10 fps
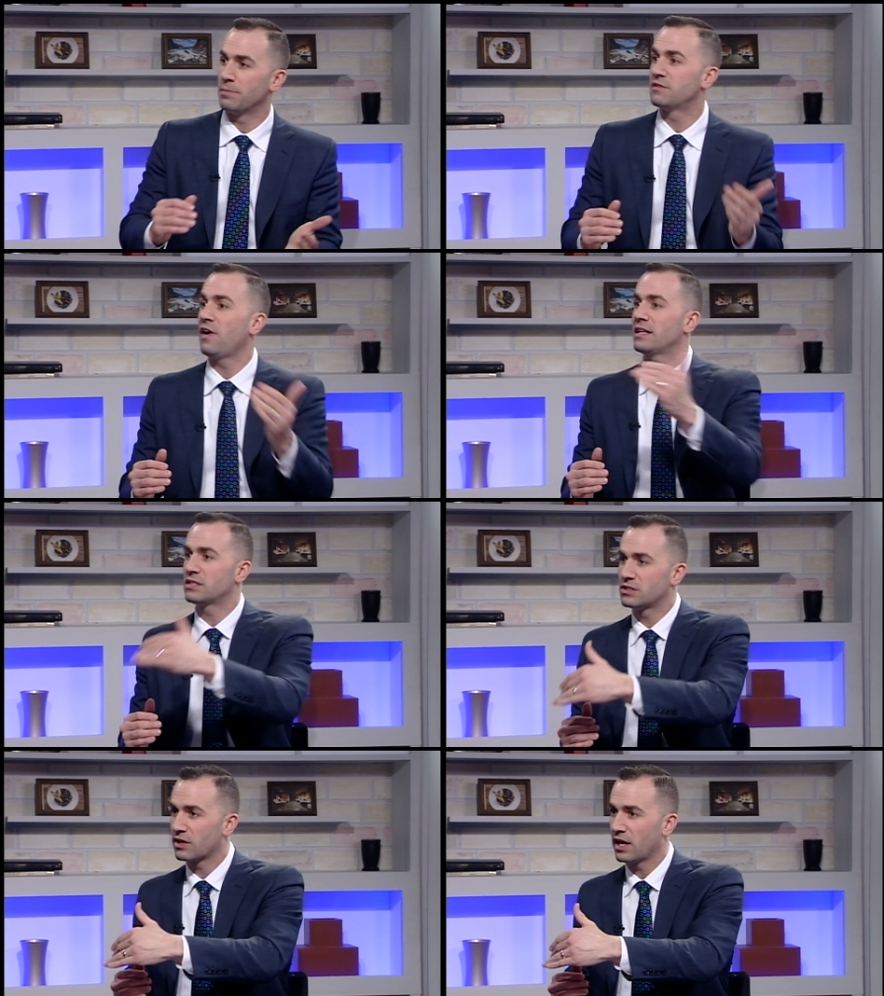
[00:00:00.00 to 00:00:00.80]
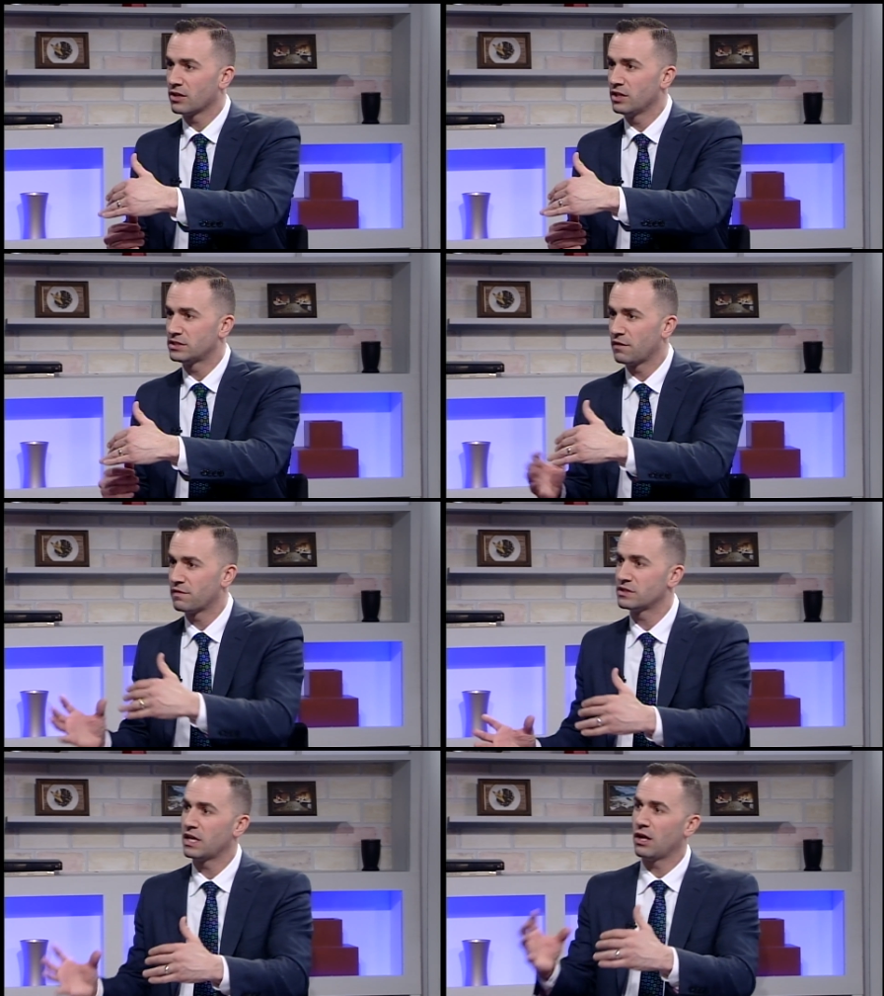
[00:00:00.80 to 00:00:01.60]
As fast as they're getting listed for
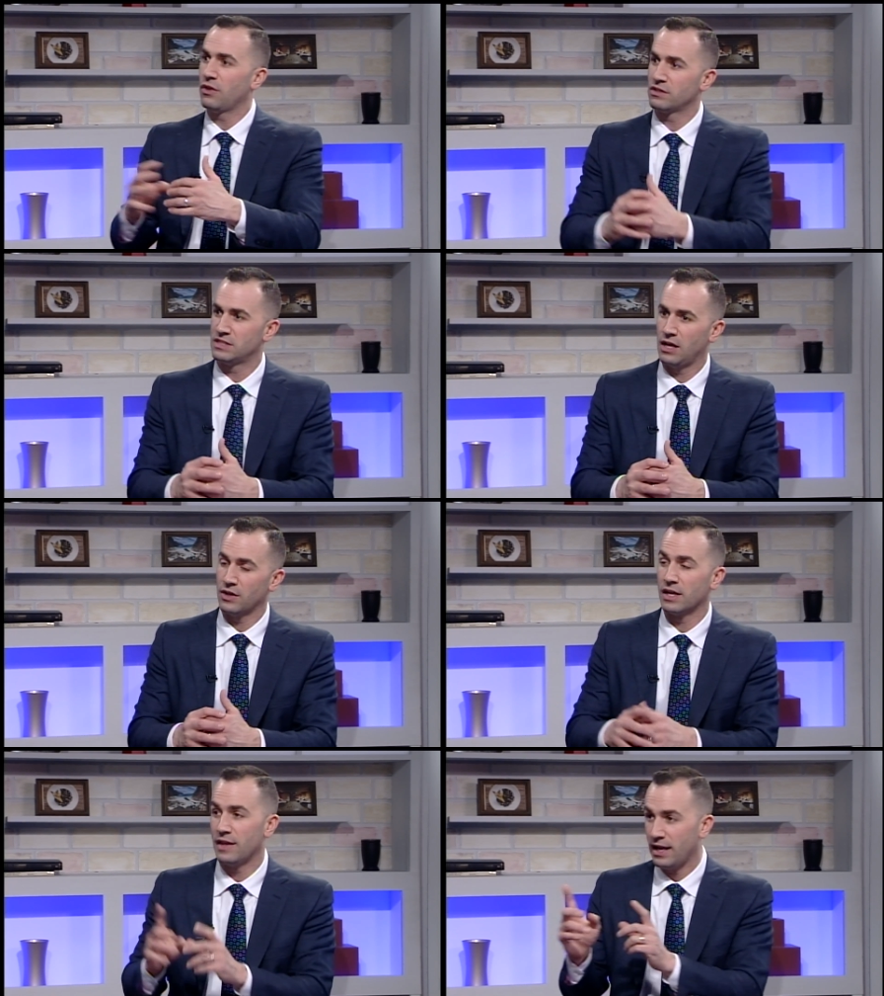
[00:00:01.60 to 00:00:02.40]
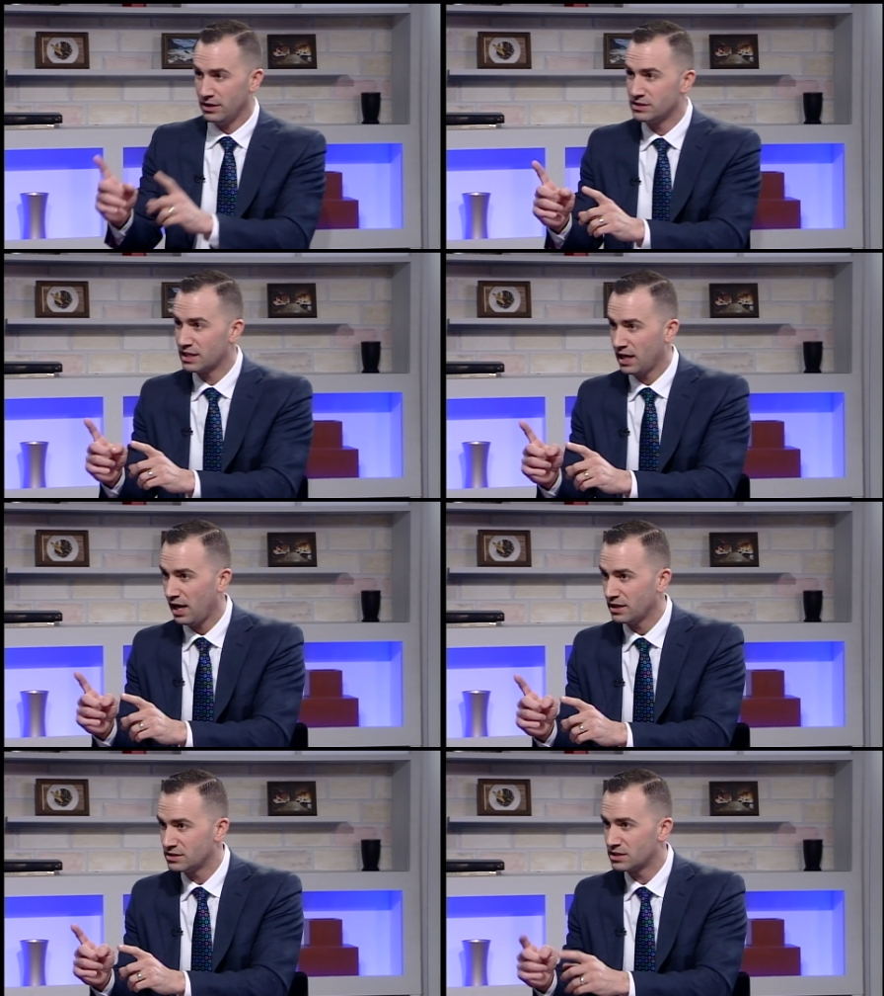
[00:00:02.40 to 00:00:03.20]
sale, they're selling. And that is the
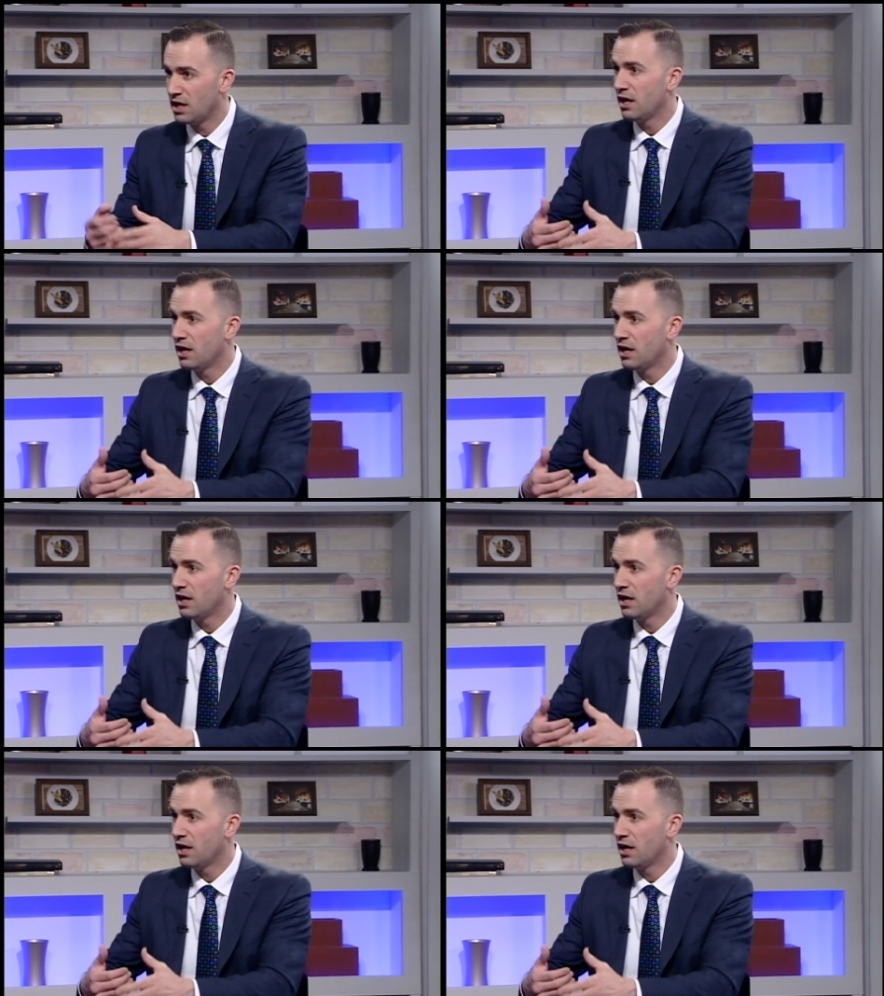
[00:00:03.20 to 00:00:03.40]
case.